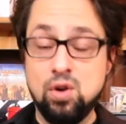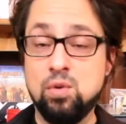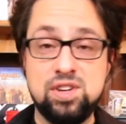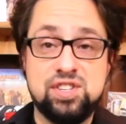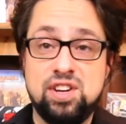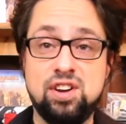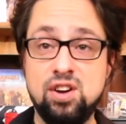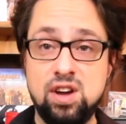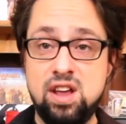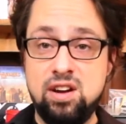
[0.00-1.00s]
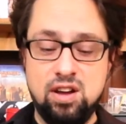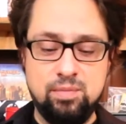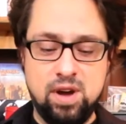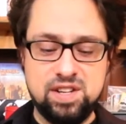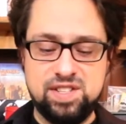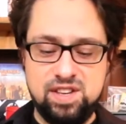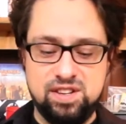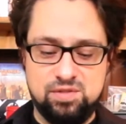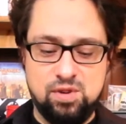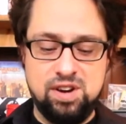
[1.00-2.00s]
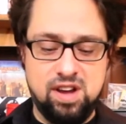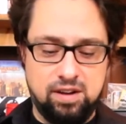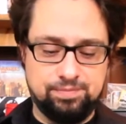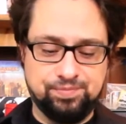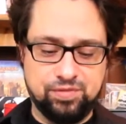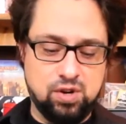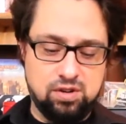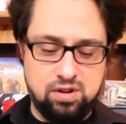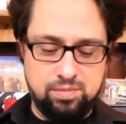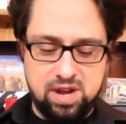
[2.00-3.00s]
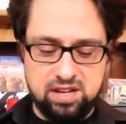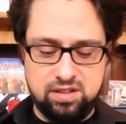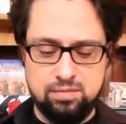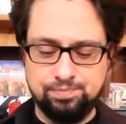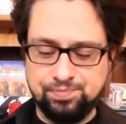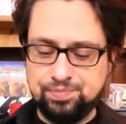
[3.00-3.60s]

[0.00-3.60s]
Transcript: we're just going to go ahead and unbox these. Why not? Or unpack them.